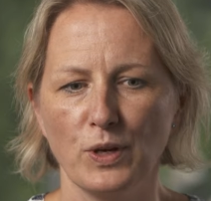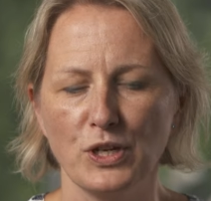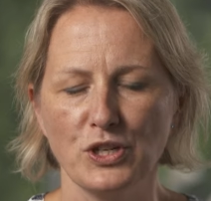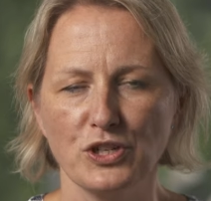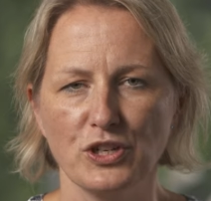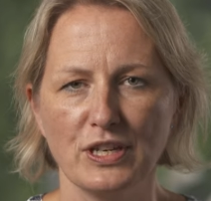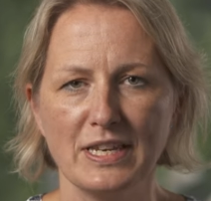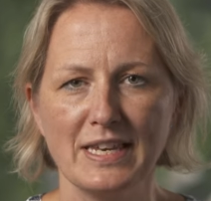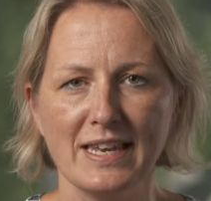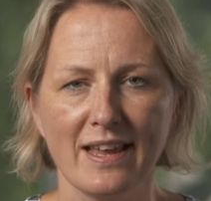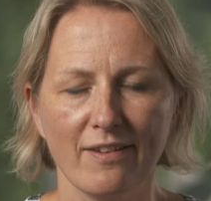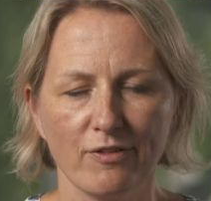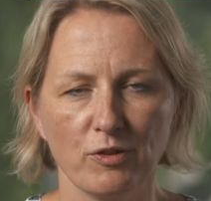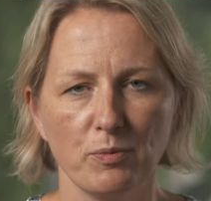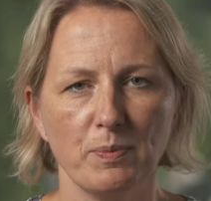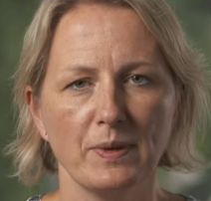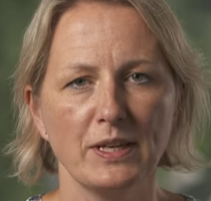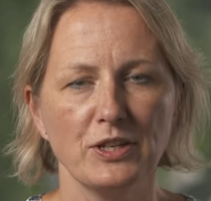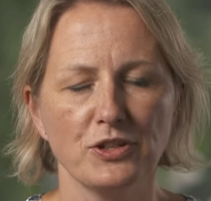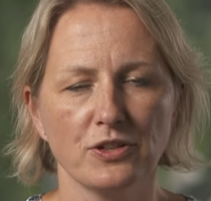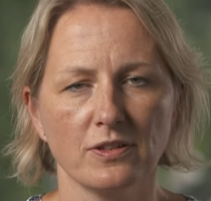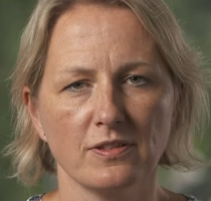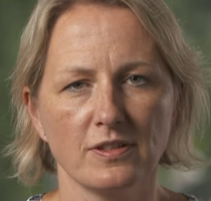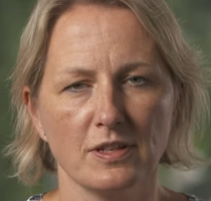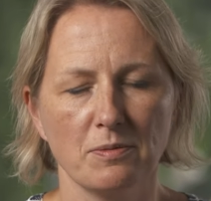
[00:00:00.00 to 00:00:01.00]
We should never be
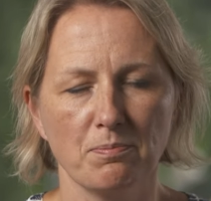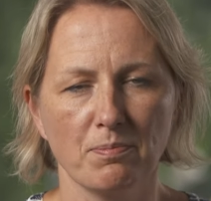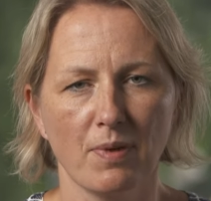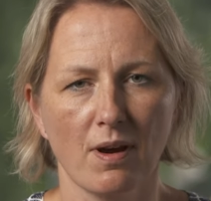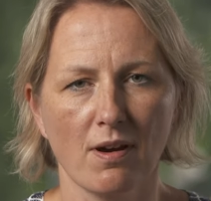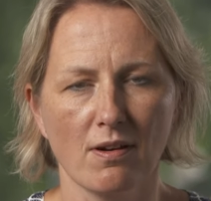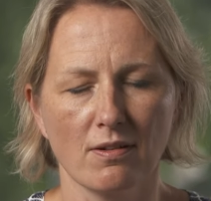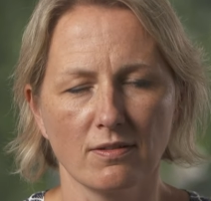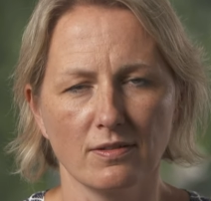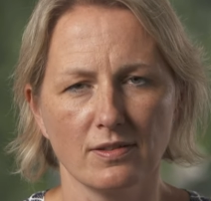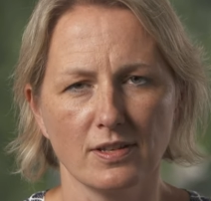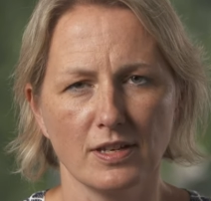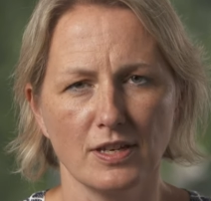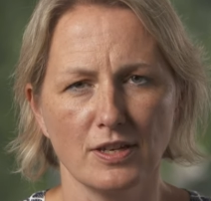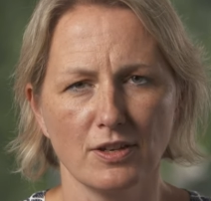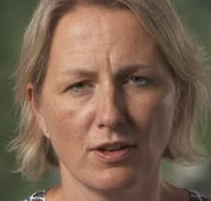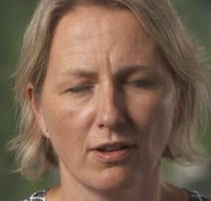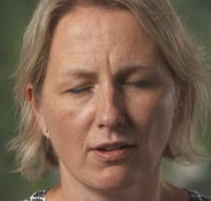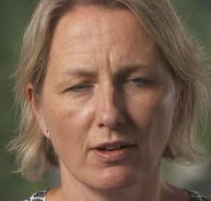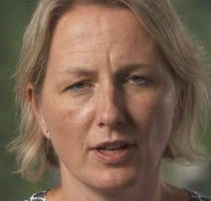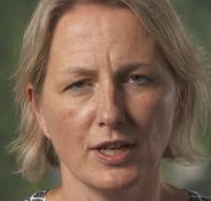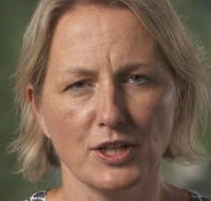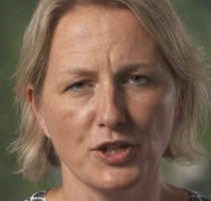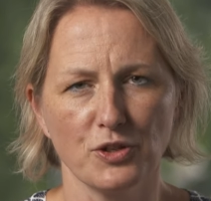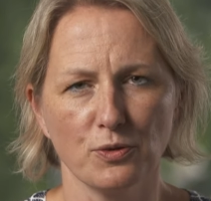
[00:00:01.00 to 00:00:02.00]
just imparting
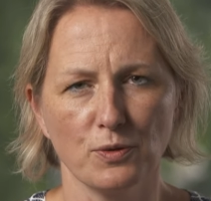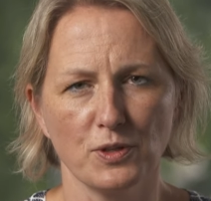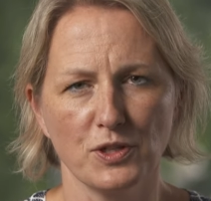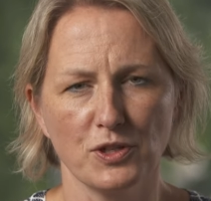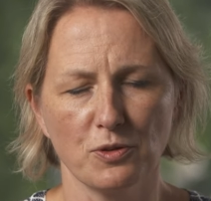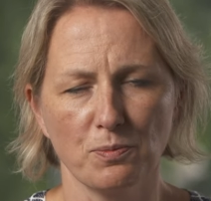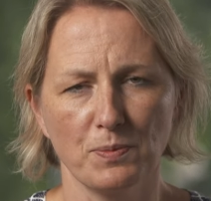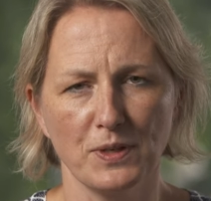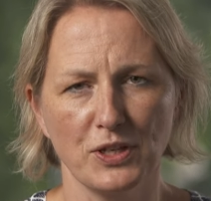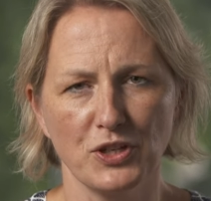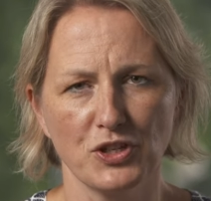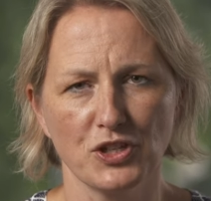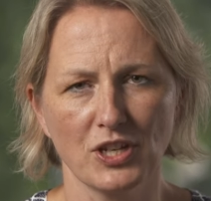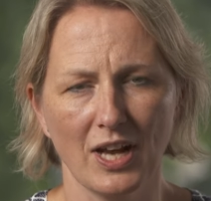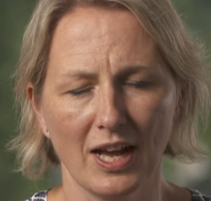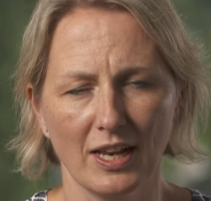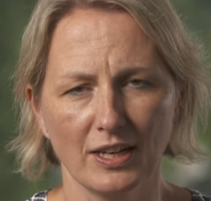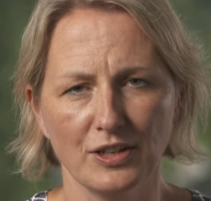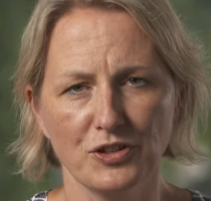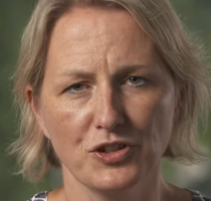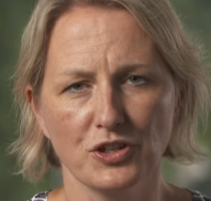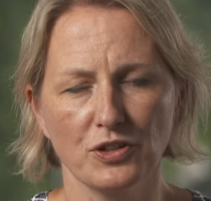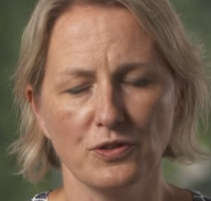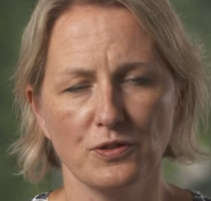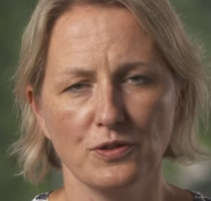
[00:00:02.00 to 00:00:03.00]
knowledge, we should be
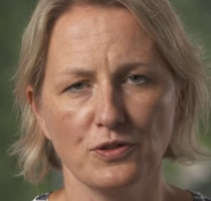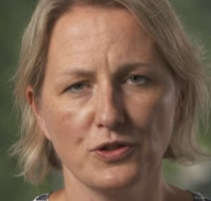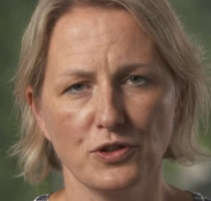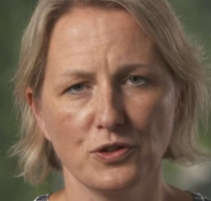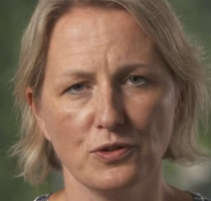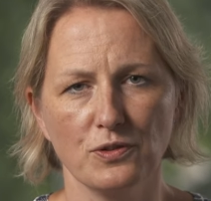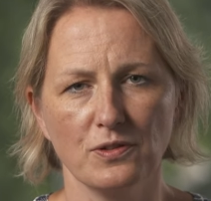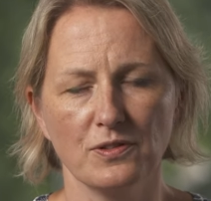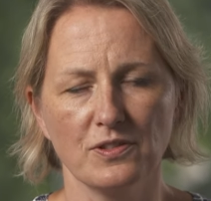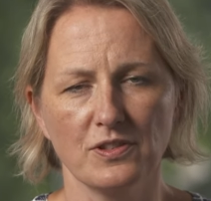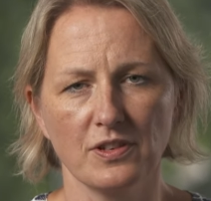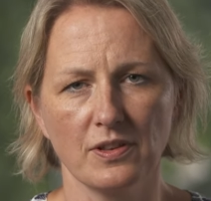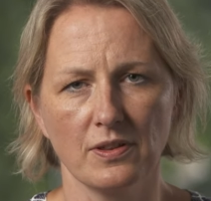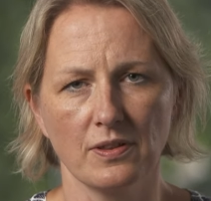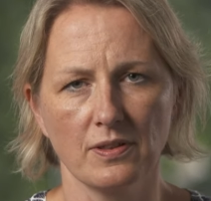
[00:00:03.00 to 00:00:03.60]
challenging students to